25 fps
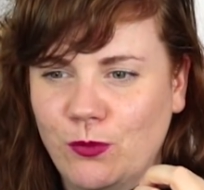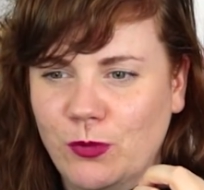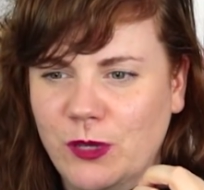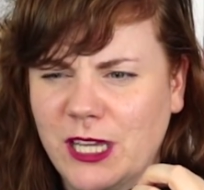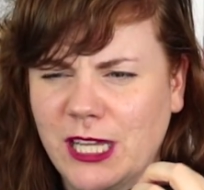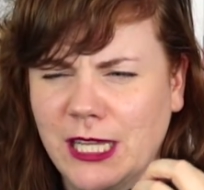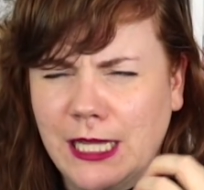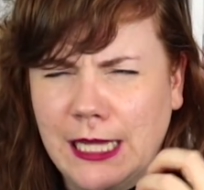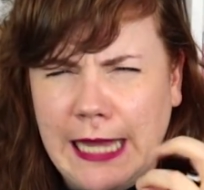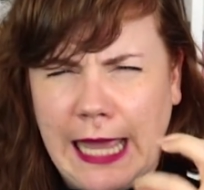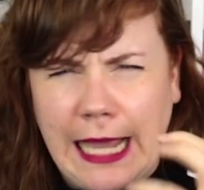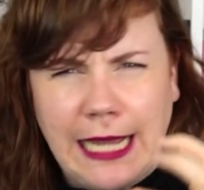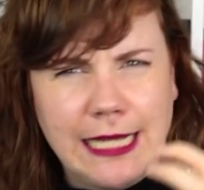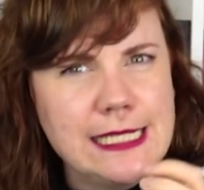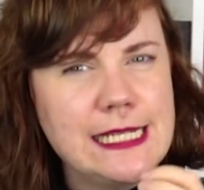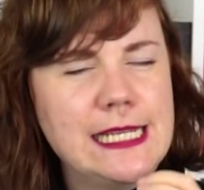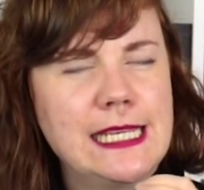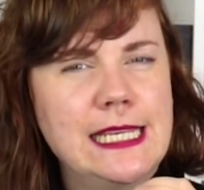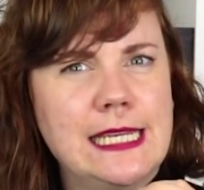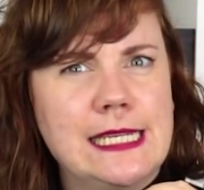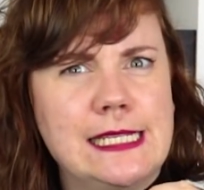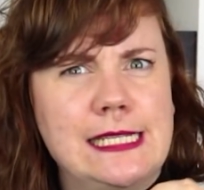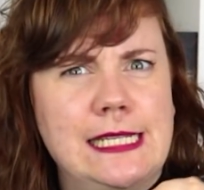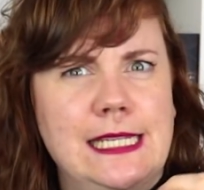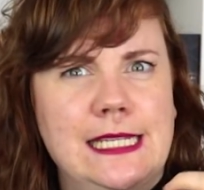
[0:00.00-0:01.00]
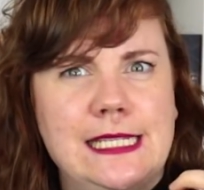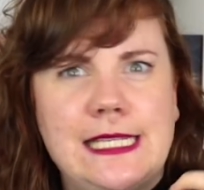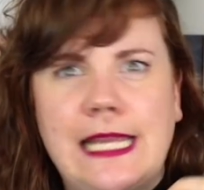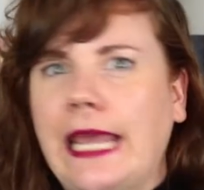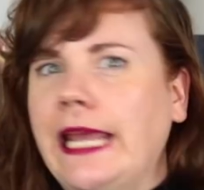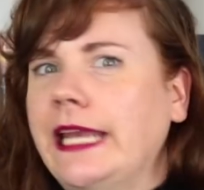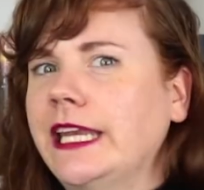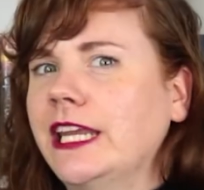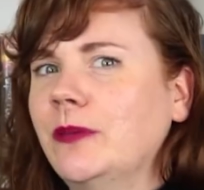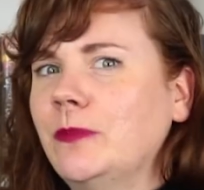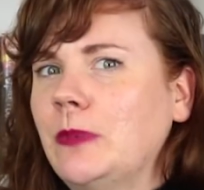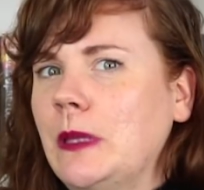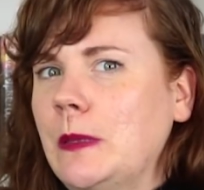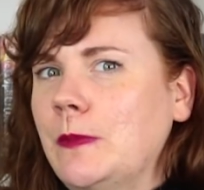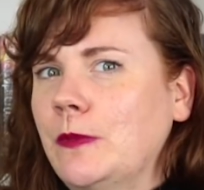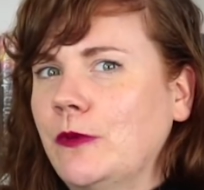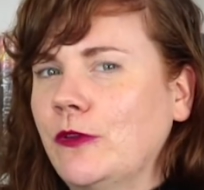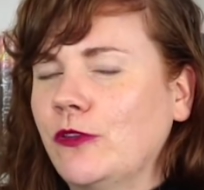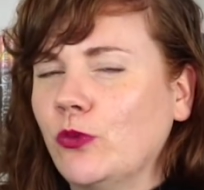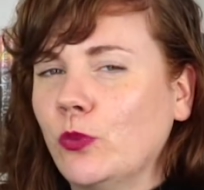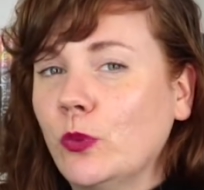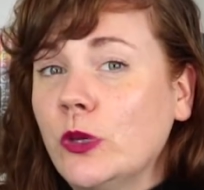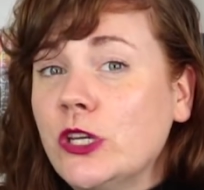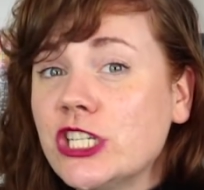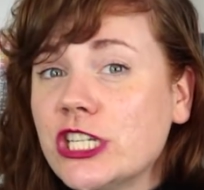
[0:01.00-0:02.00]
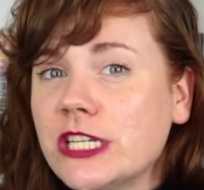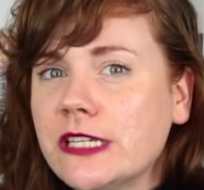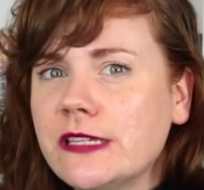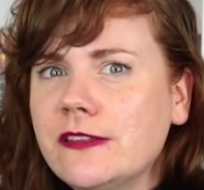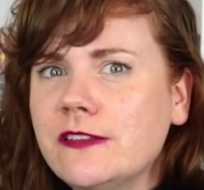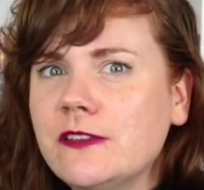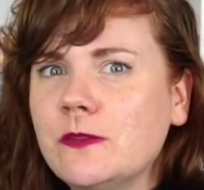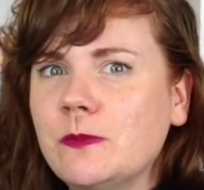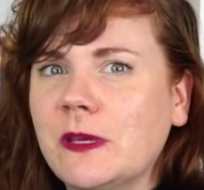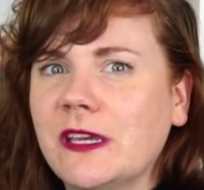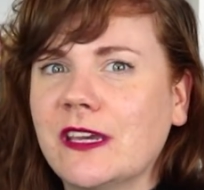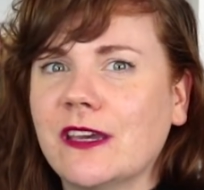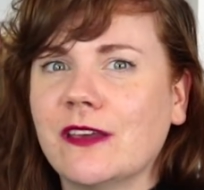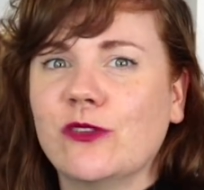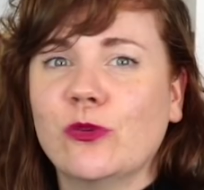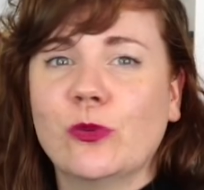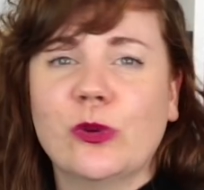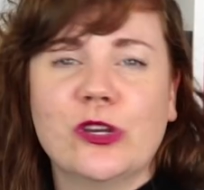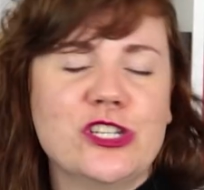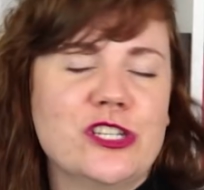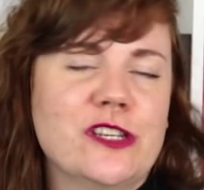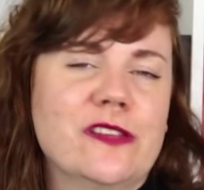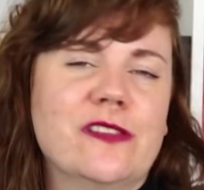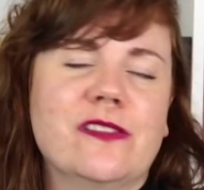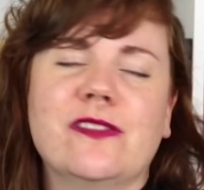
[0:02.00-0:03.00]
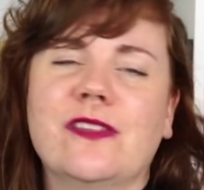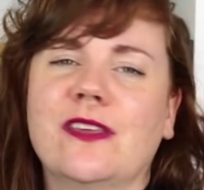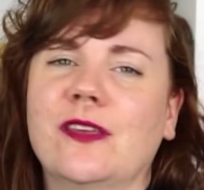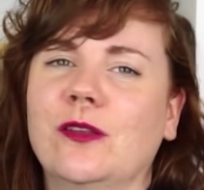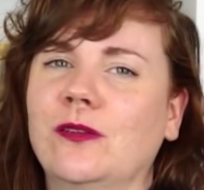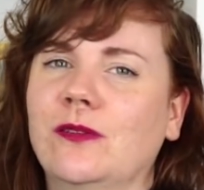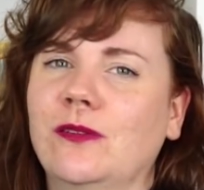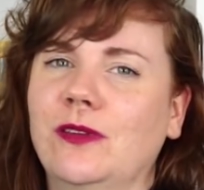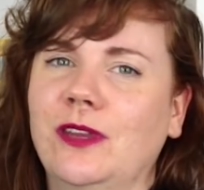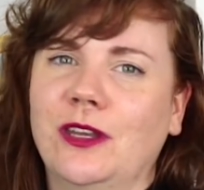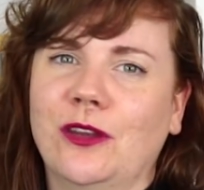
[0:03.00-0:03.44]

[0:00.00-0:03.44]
collecting and containing people's wishes, because wishes that,